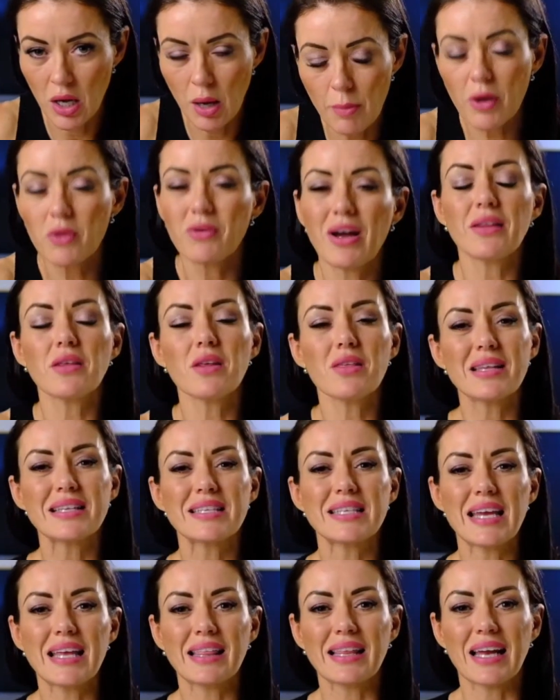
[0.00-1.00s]
But rather than
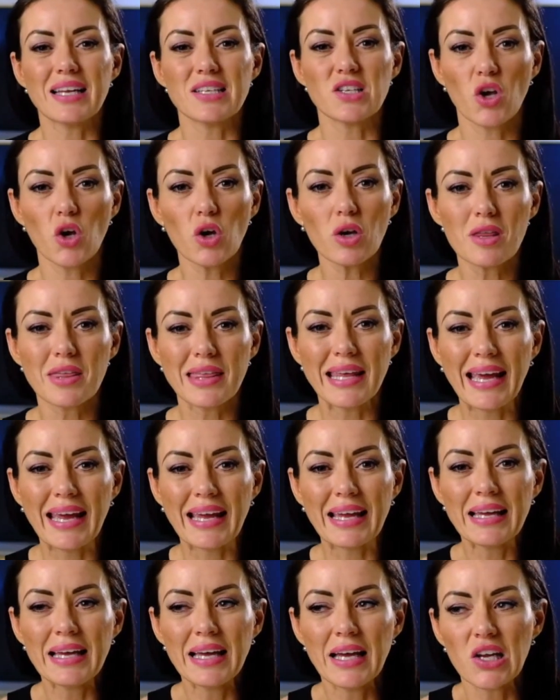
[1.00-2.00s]
saying that as a good
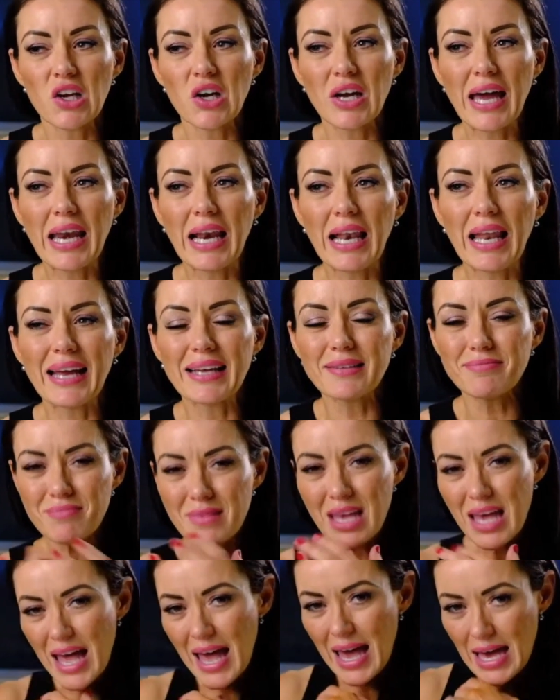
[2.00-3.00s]
thing, you're kind of like, well,
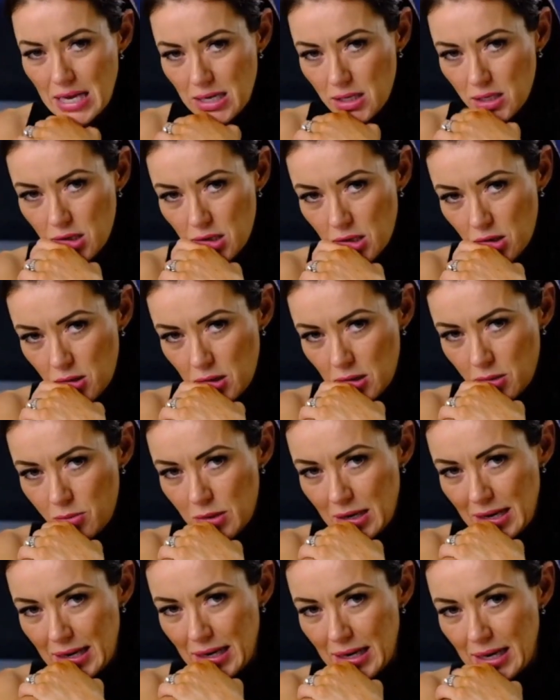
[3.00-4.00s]
I don't know if I'm
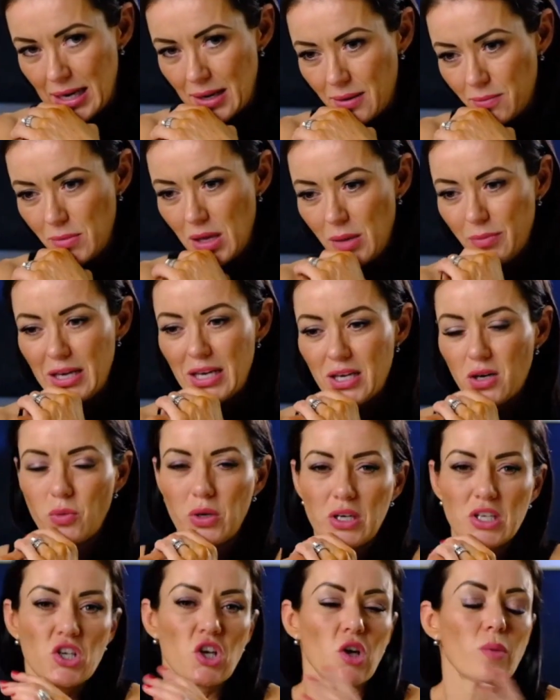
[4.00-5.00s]
ready. Maybe I don't
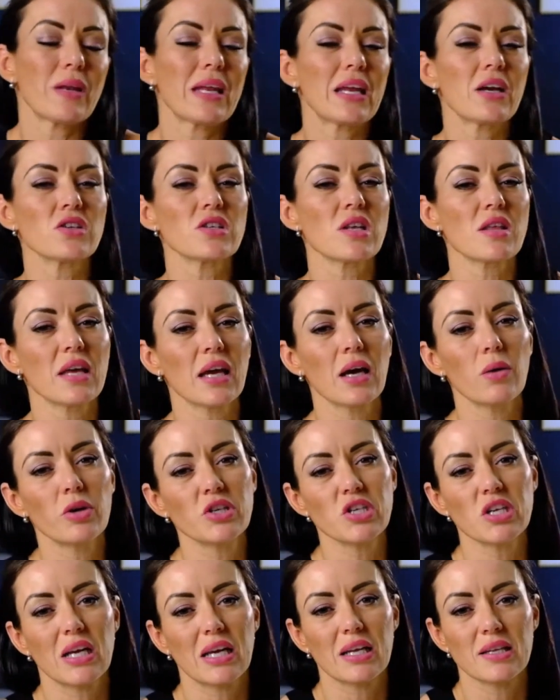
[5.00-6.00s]
want to. But here's the thing I
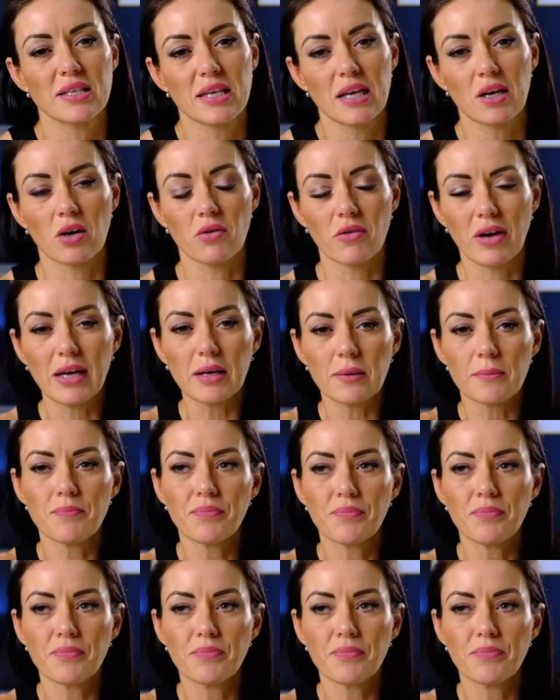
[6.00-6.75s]
want you to consider, right?